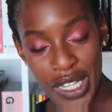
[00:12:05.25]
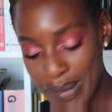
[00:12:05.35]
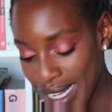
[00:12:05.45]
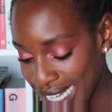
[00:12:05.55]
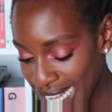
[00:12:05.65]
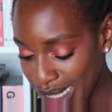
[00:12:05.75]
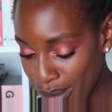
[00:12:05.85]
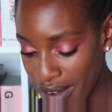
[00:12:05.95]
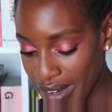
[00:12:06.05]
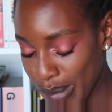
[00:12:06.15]
go to my Danessa
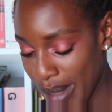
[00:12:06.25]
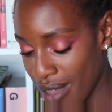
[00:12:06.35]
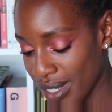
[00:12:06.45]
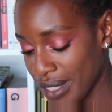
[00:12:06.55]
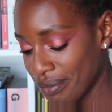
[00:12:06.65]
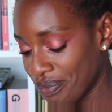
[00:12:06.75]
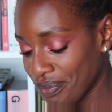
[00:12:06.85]
Myricks powder